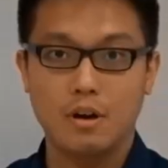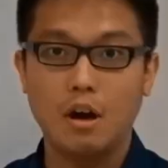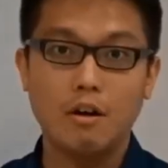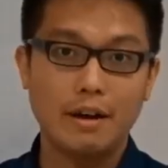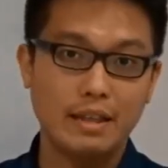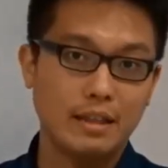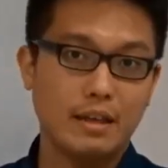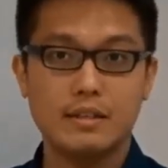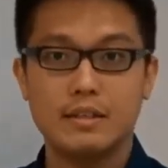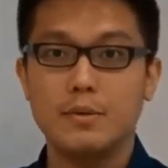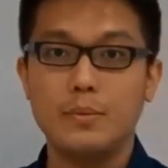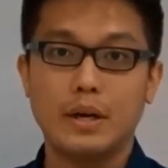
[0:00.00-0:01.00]
Alright,
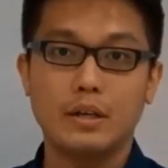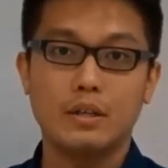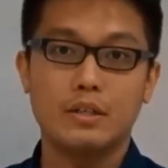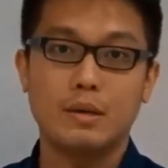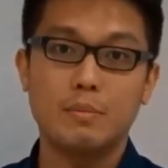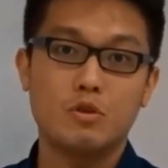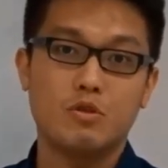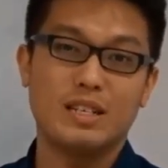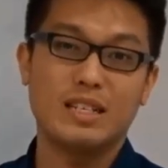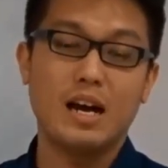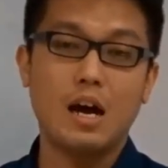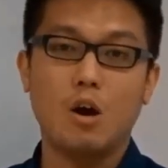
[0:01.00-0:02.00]
lastly, we're going to
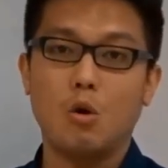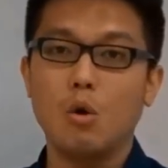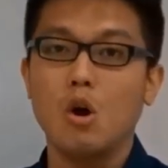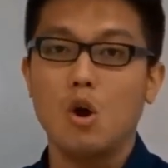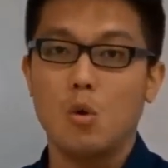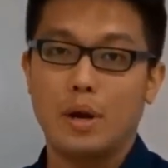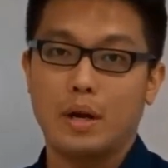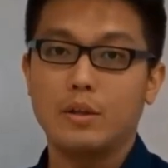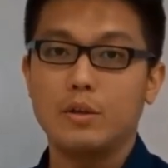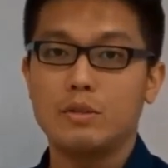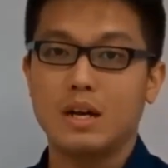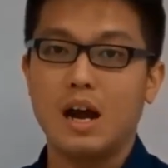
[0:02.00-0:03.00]
demonstrate how we're going
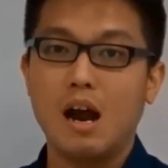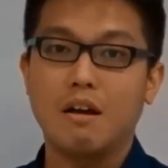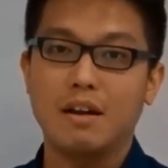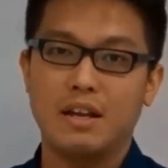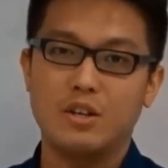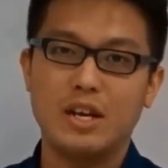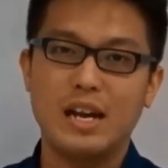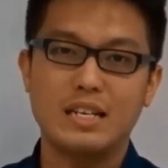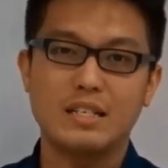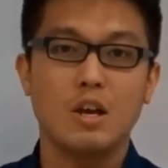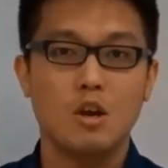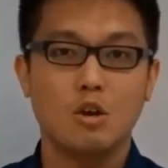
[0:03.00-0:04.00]
to use the
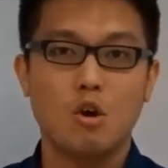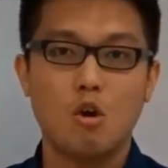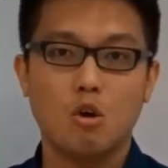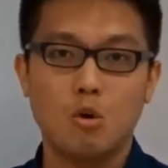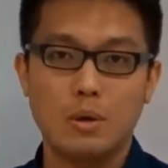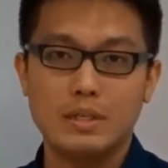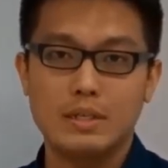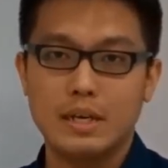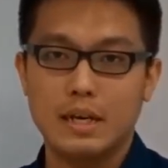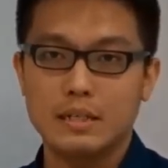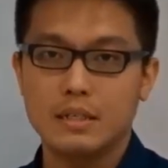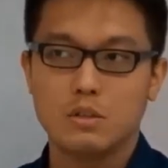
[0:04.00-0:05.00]
RHS congruence
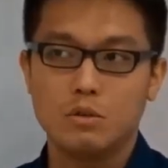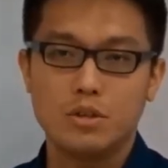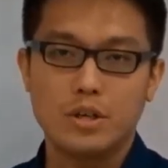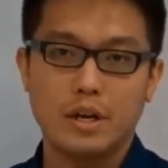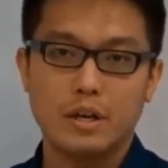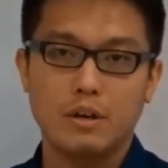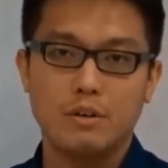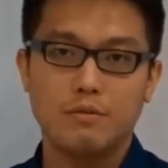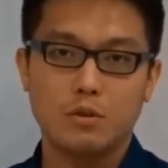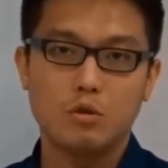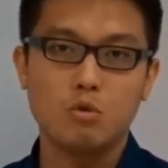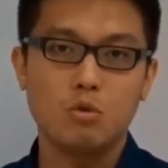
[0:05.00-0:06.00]
test to check
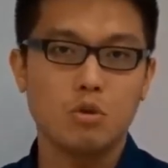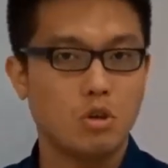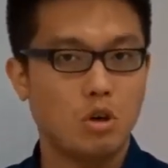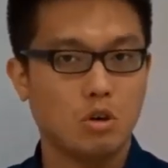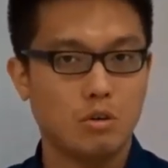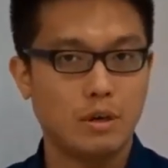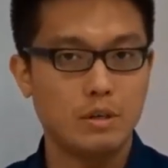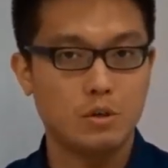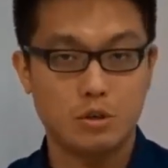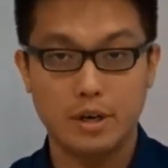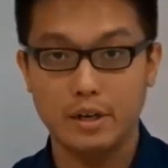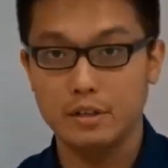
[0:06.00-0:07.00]
for two congruent
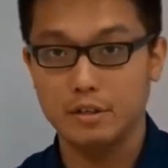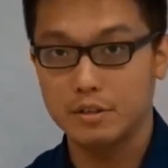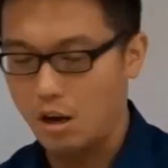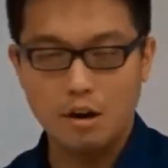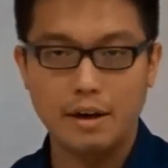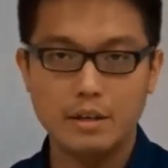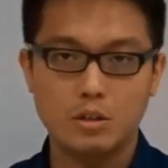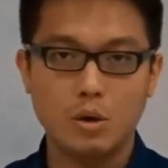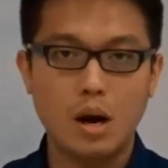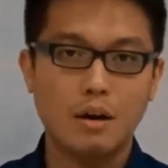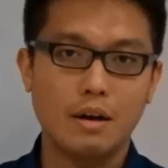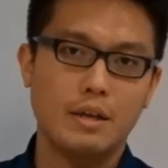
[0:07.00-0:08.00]
triangles. Alright,
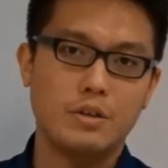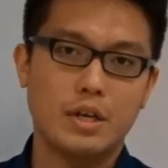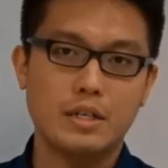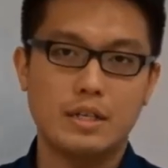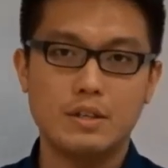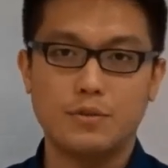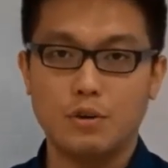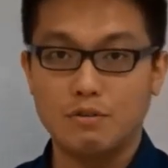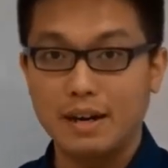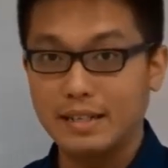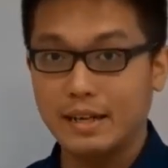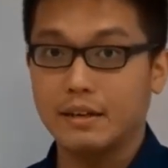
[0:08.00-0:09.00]
so RHS stands for
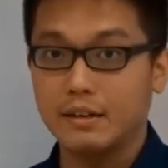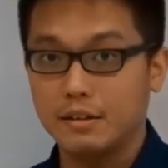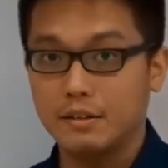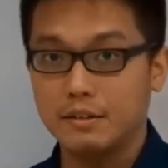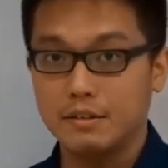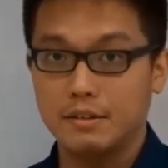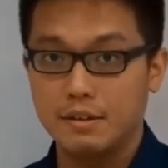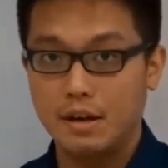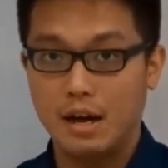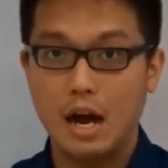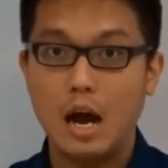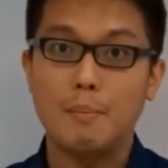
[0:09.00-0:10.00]
right angle,
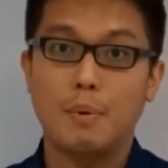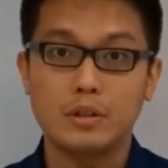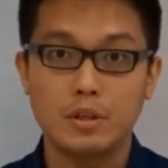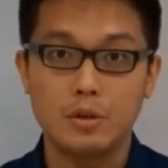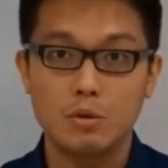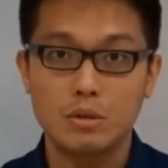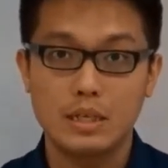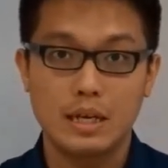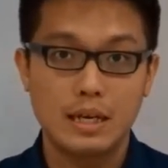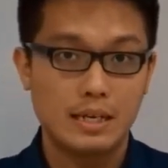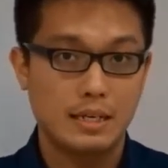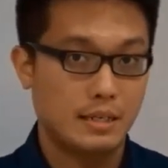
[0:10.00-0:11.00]

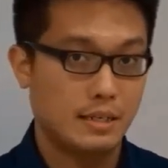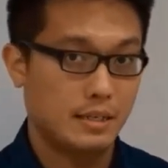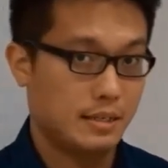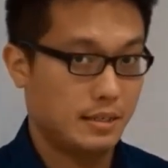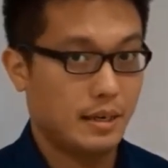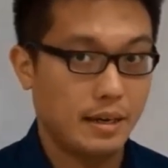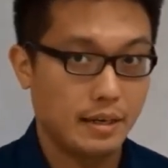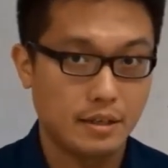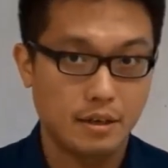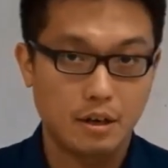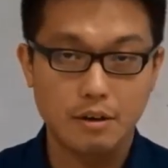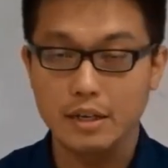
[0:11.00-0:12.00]
hypotenuse, side.
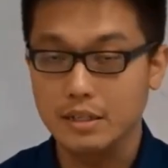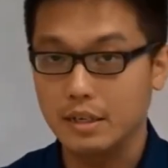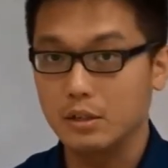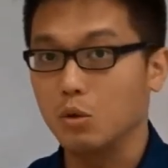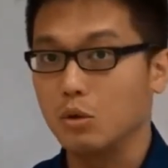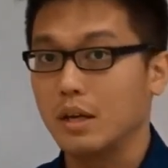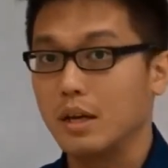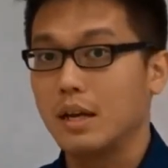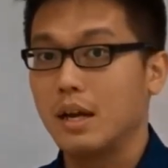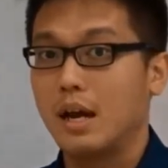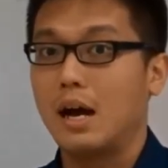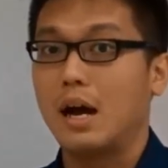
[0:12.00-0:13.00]
Alright, take note,
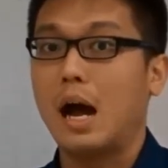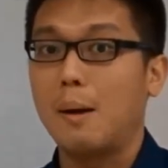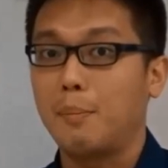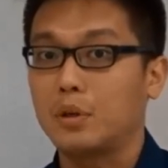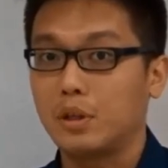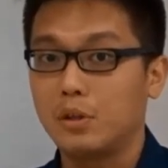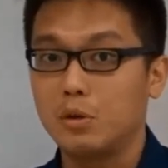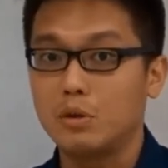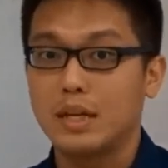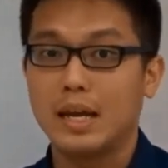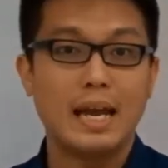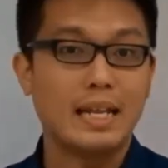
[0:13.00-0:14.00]
a
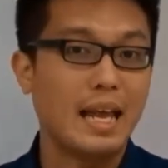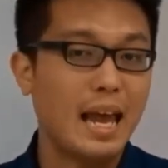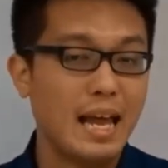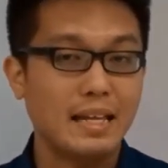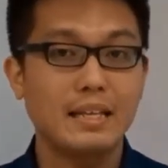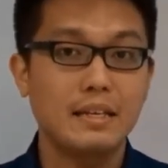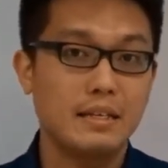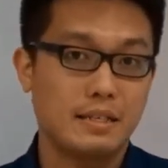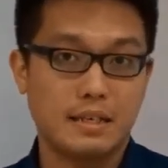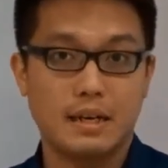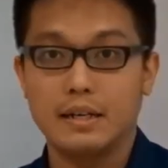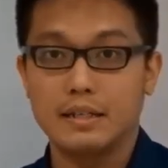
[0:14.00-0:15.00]
hypotenuse and any
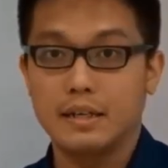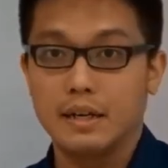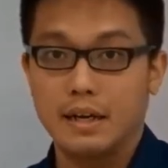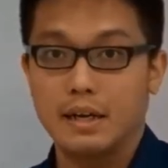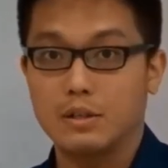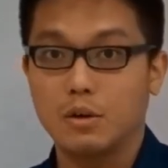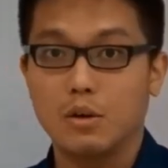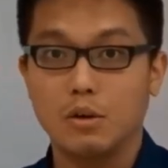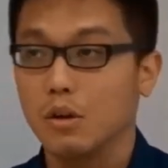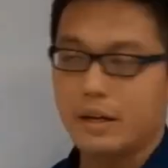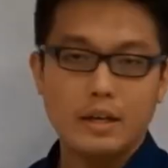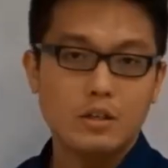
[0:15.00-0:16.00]
side at all.
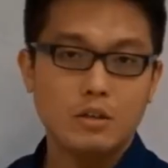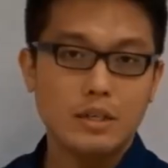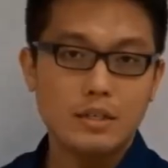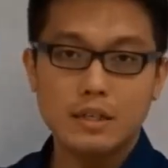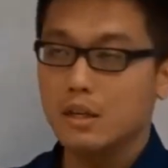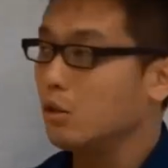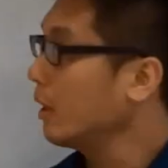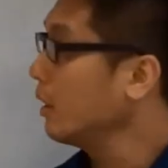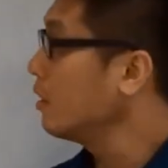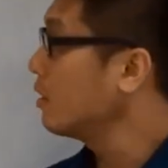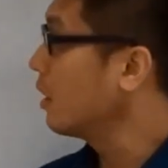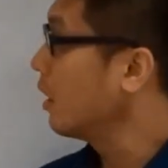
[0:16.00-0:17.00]
Okay, so let's take a look at
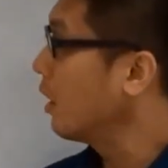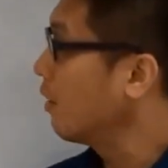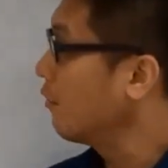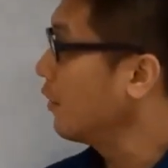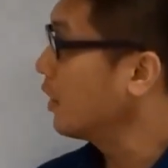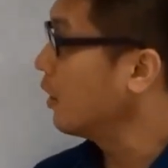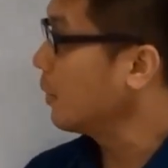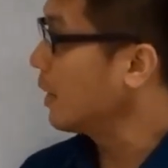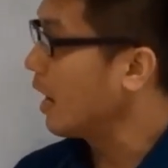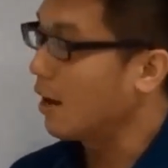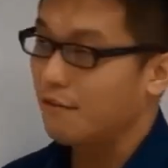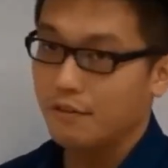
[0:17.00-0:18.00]
this uh, figure we
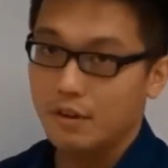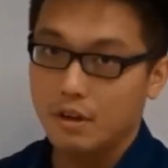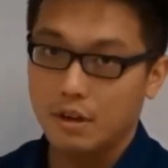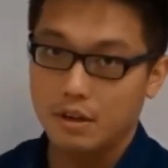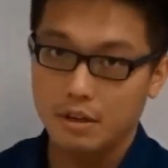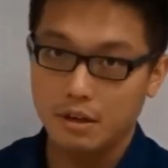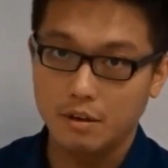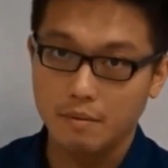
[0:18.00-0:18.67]
have here.